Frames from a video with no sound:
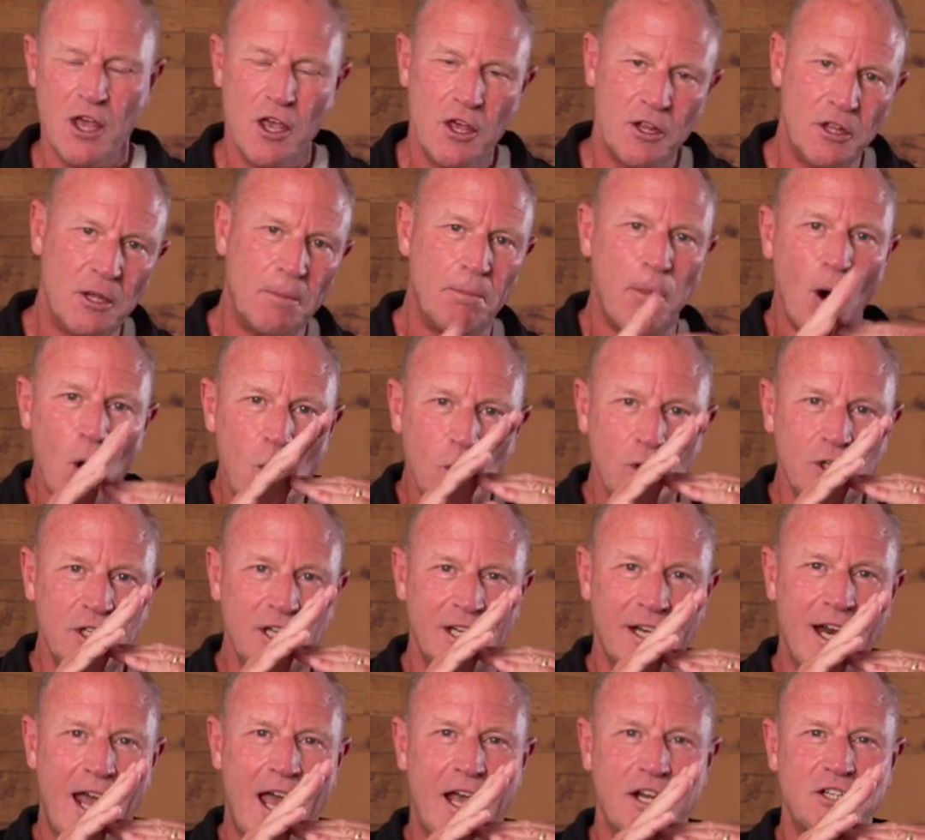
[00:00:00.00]
the bone
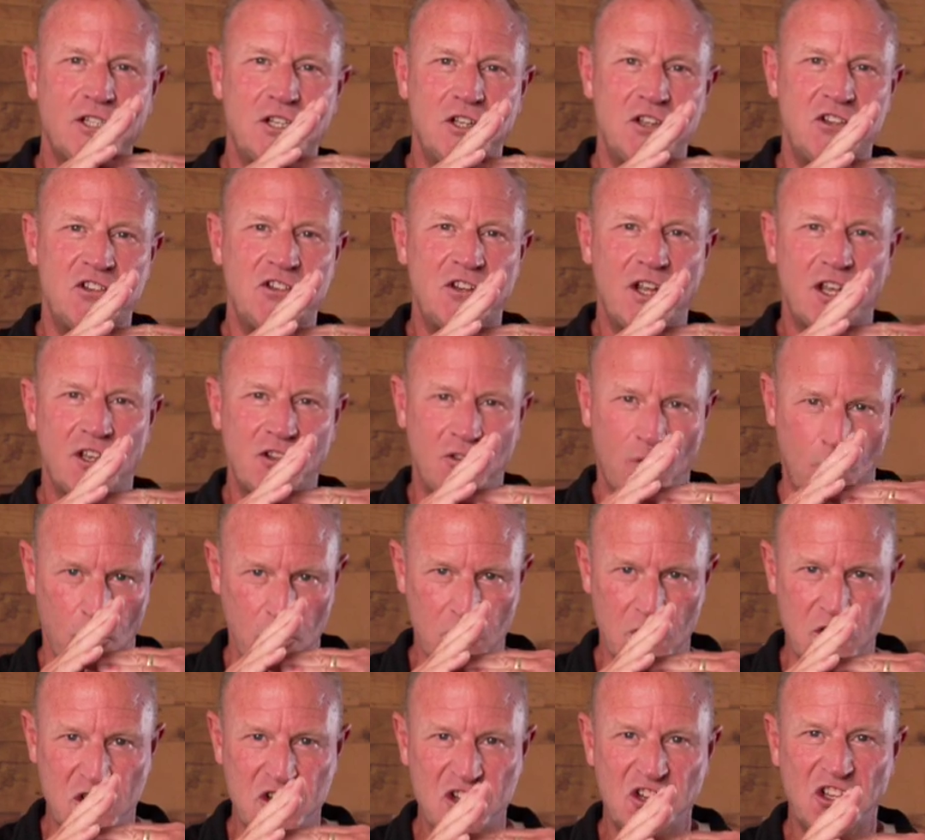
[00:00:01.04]
can actually stick through
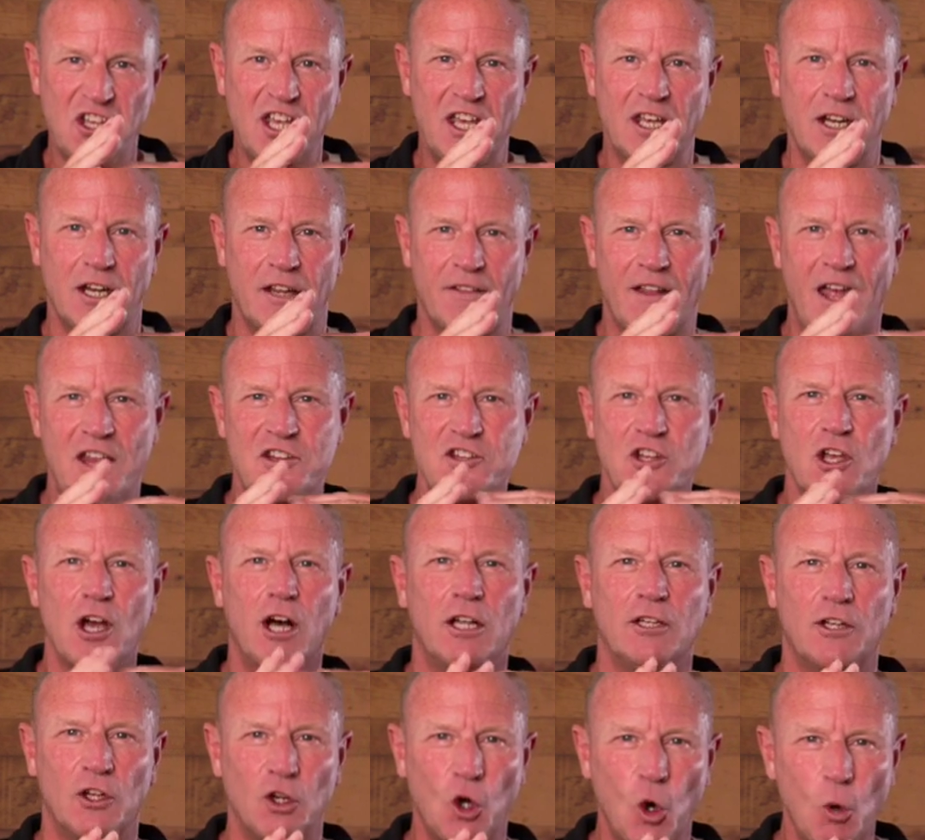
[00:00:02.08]
the skin, and that's
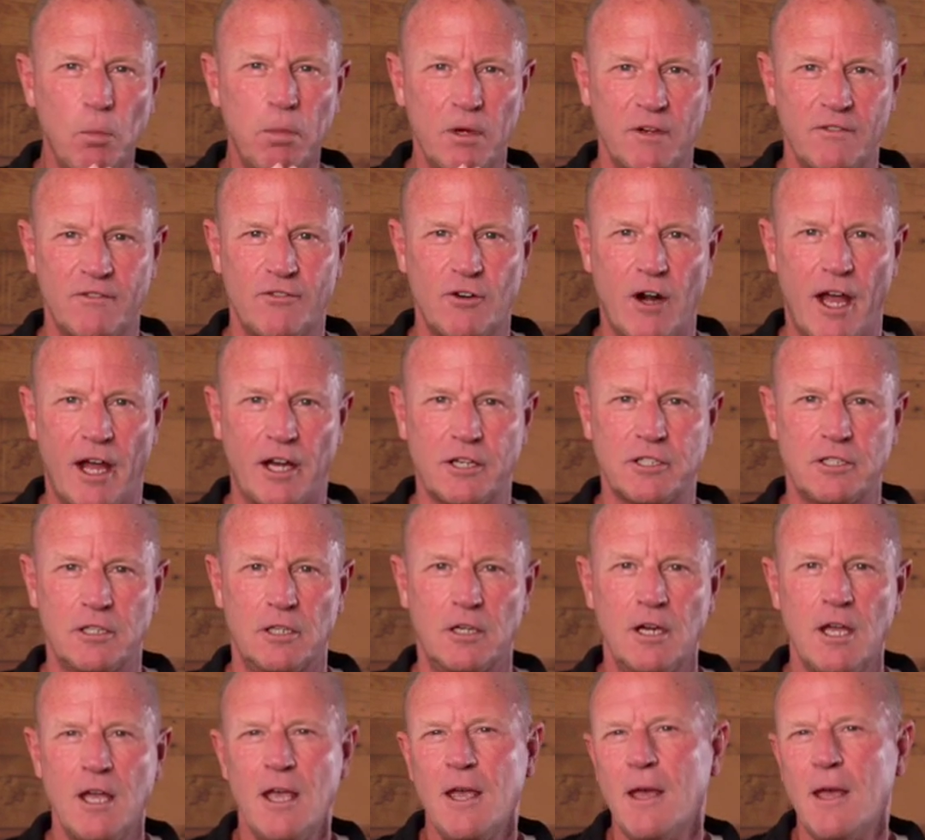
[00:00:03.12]
called an open fracture.